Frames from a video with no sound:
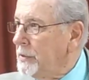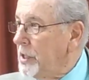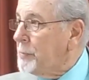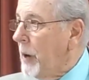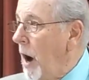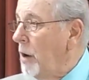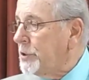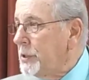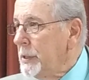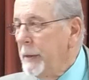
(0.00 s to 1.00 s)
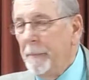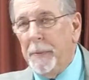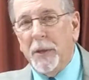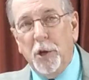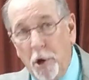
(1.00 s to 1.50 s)
Just because
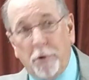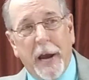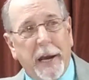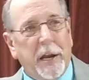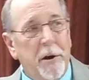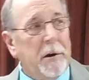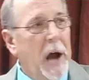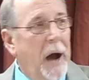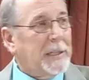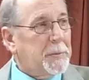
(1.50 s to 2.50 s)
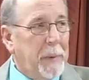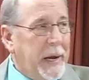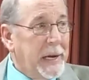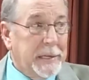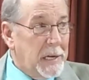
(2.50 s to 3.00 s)
you can't hear God
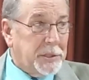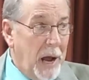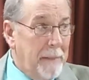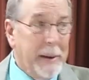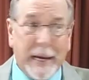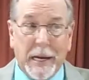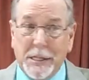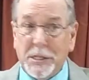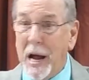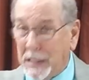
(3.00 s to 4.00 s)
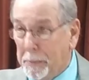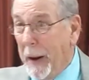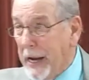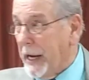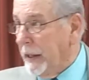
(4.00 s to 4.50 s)
speaking does not mean He's not
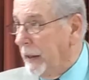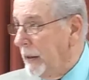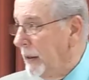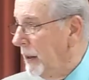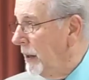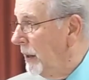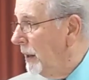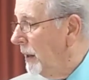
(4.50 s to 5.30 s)
speaking. Amen.